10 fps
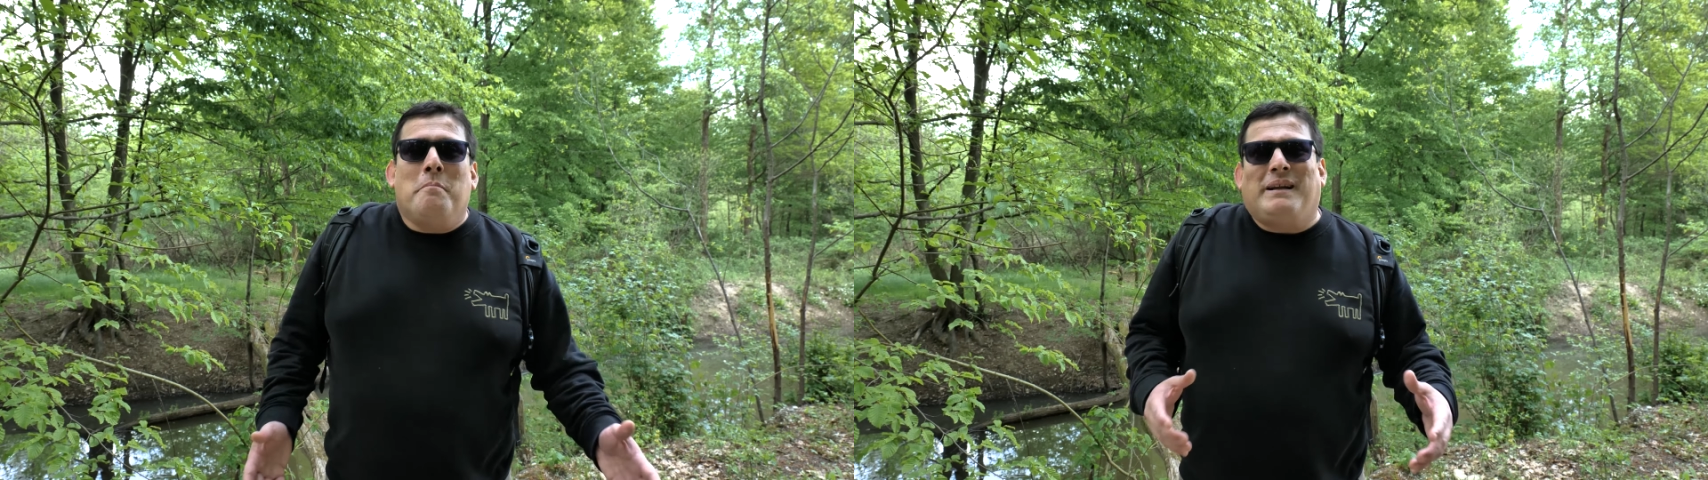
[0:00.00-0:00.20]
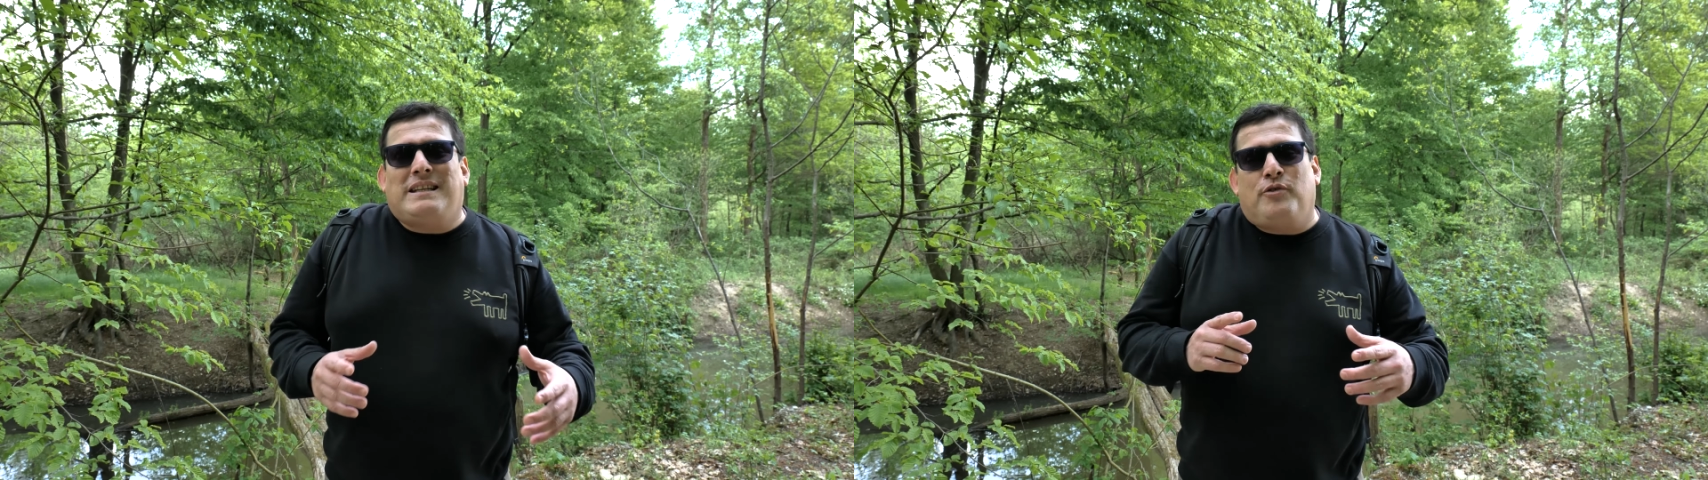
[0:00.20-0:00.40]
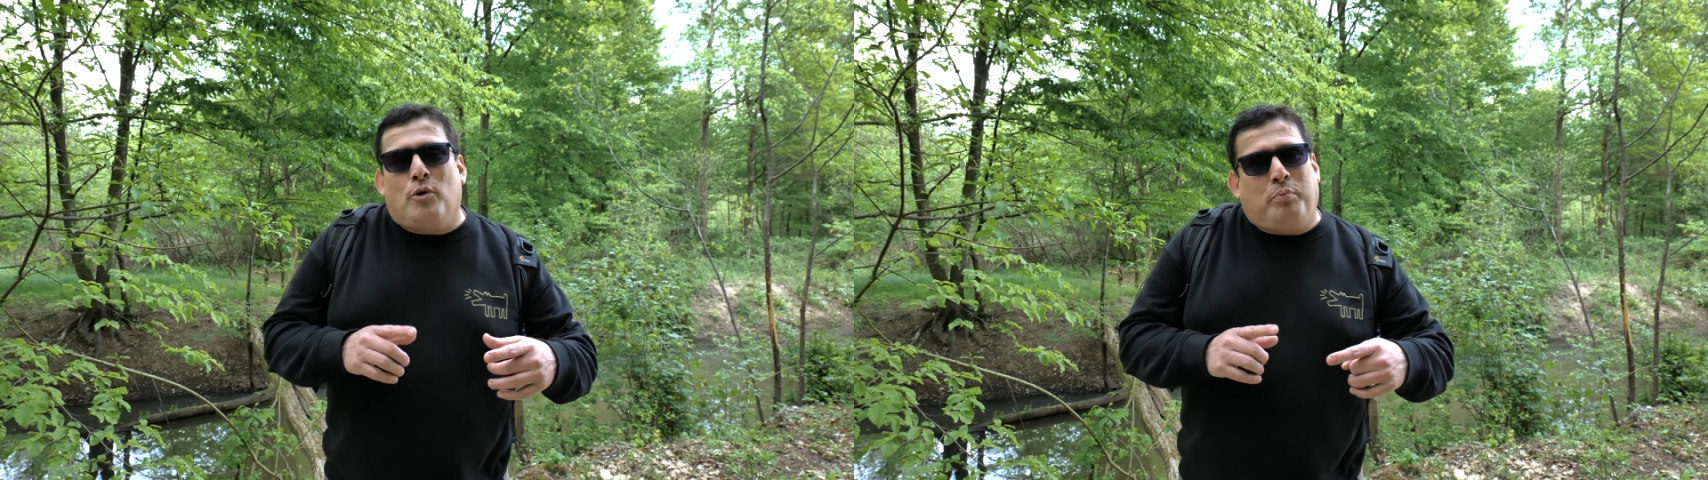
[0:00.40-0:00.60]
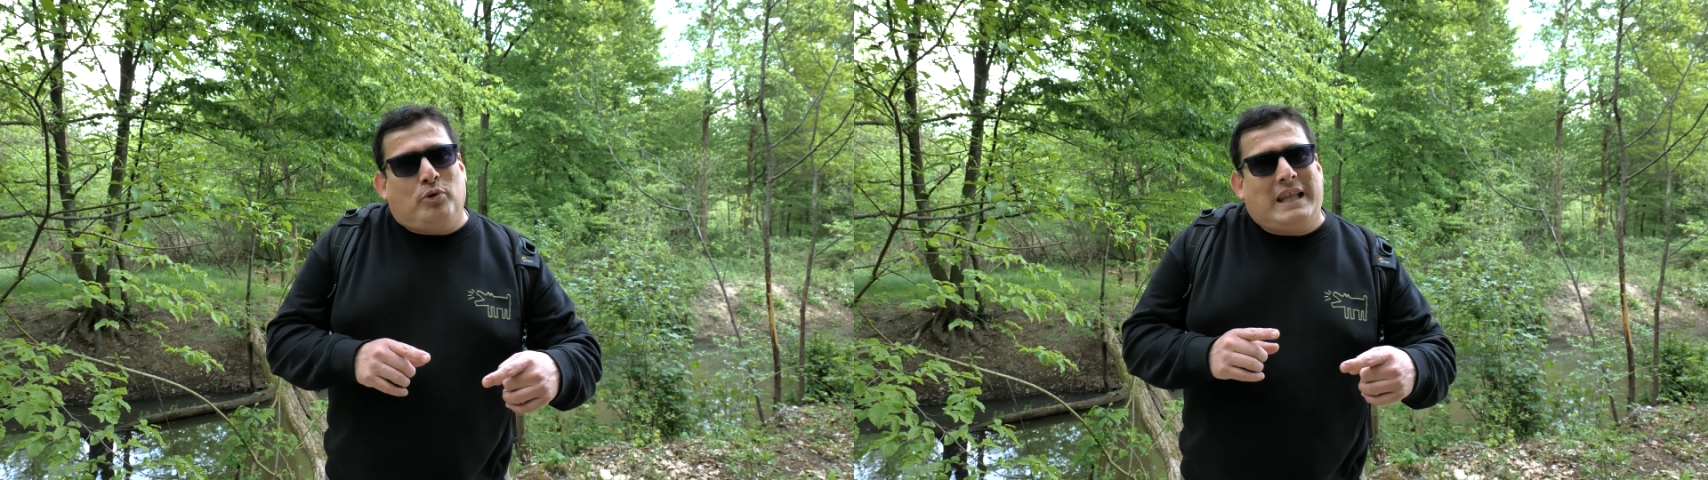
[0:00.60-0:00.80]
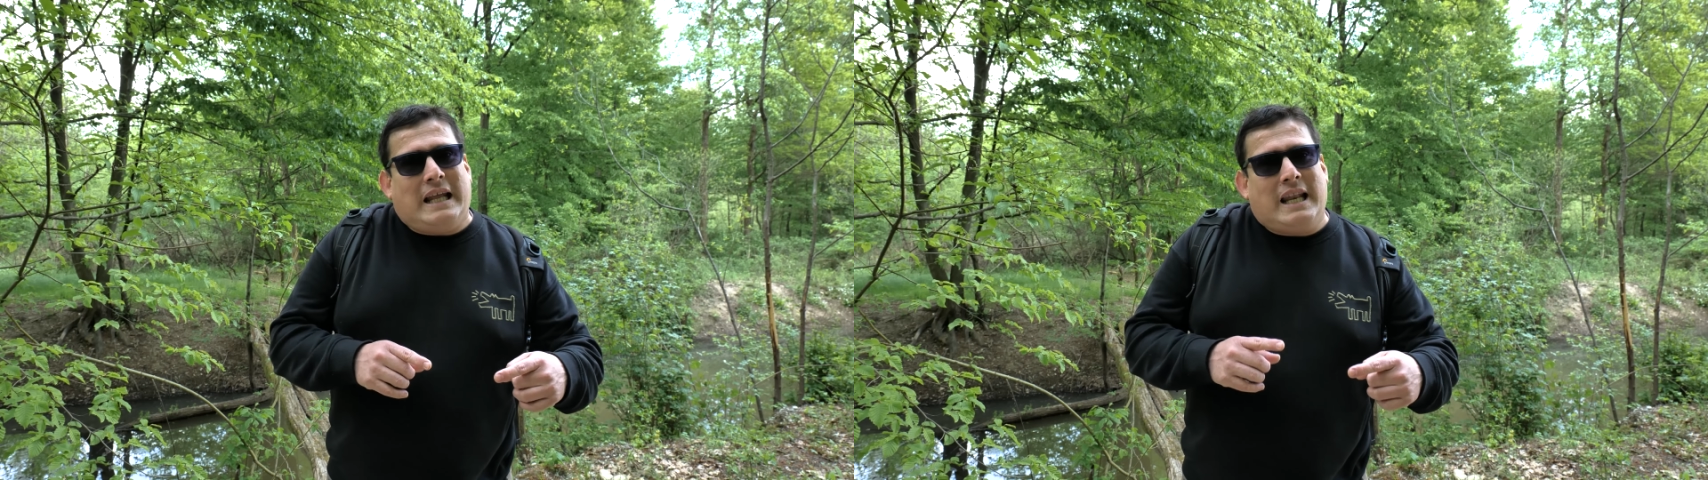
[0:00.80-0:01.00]
But if you
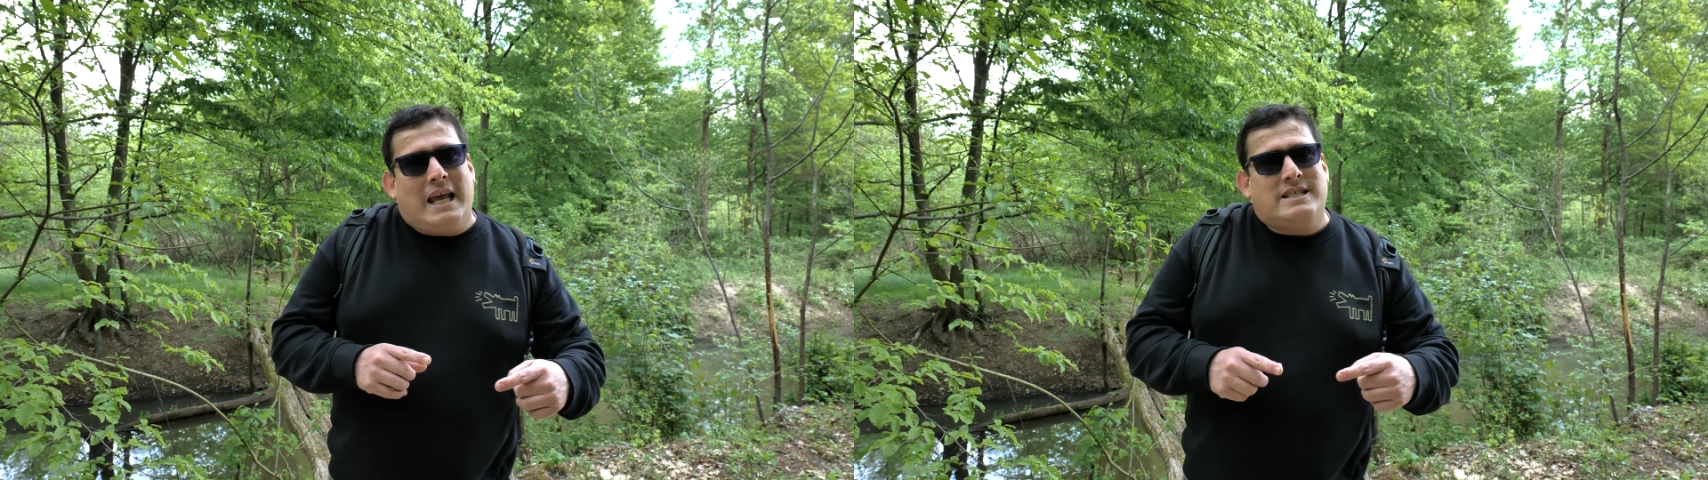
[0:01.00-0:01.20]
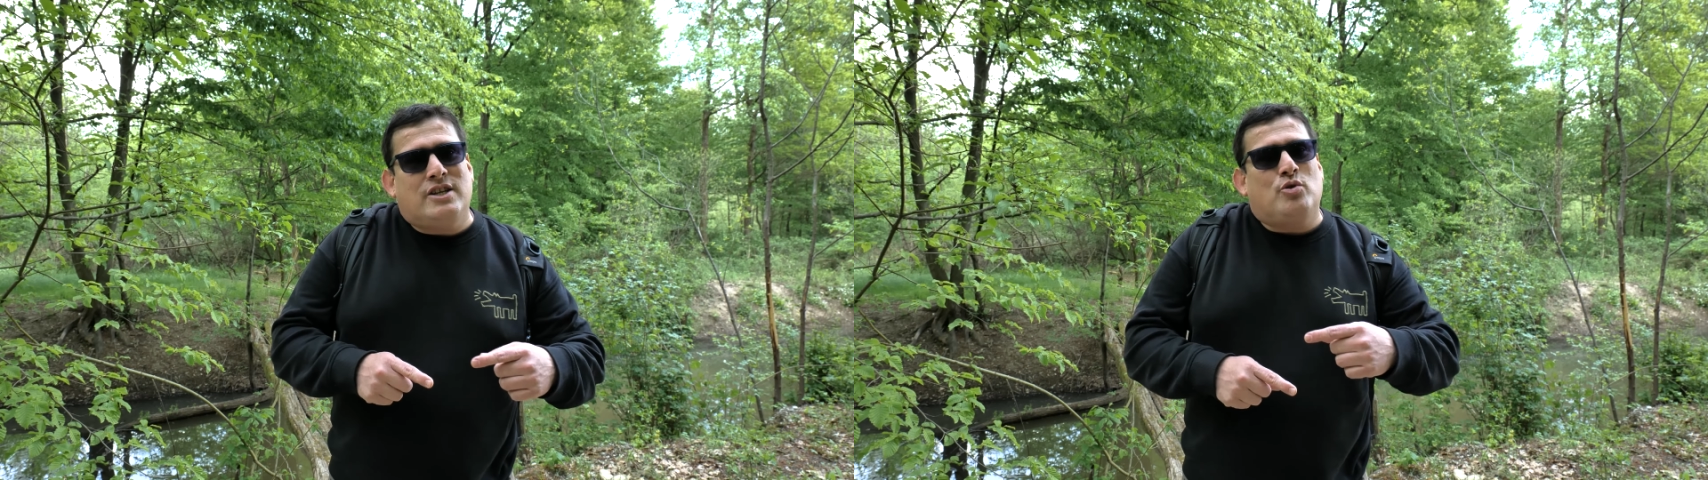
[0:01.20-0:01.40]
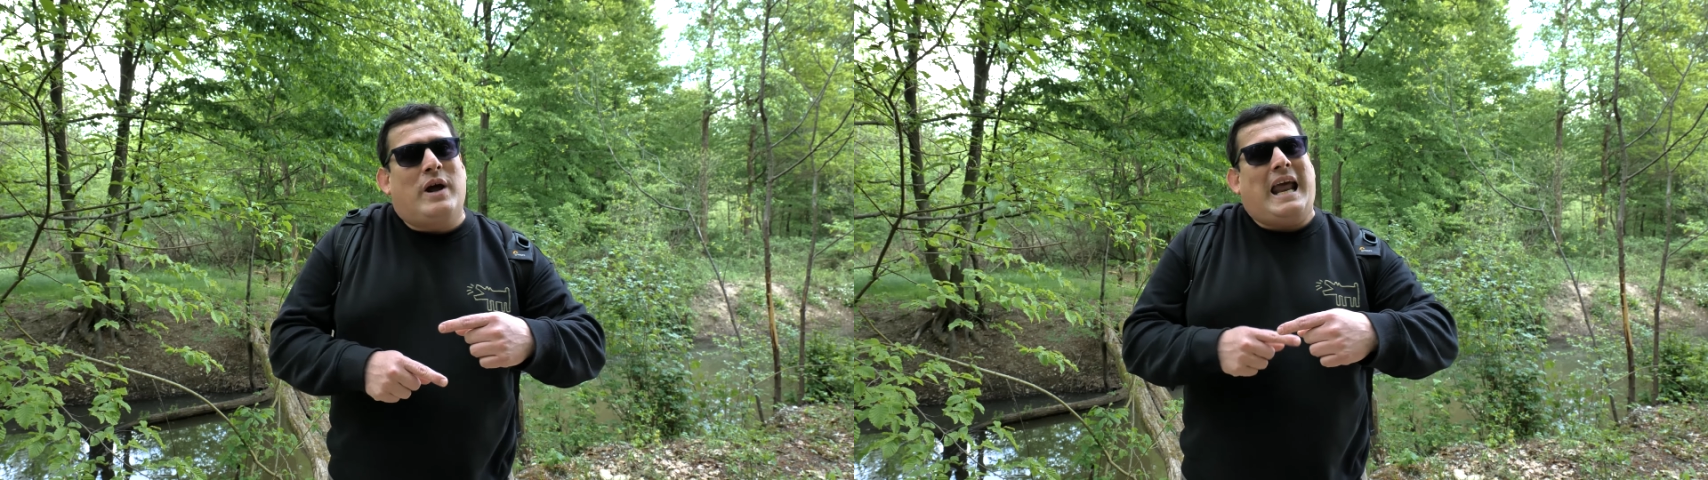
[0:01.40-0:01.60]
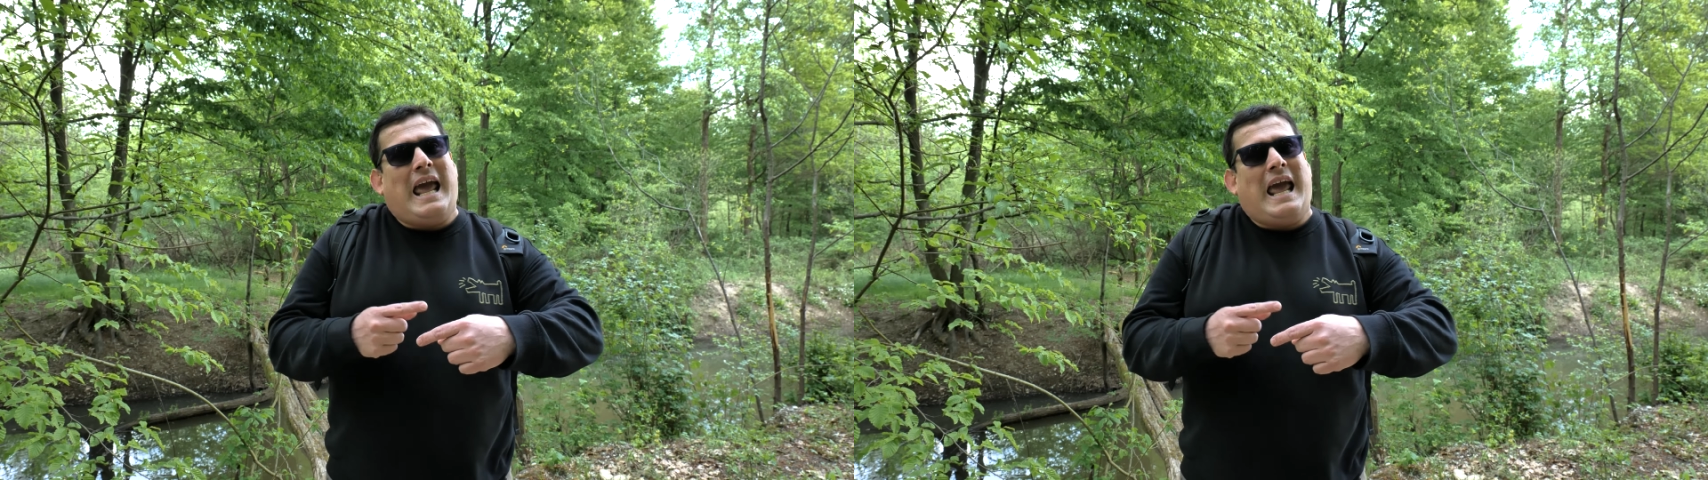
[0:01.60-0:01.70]
put that lens into an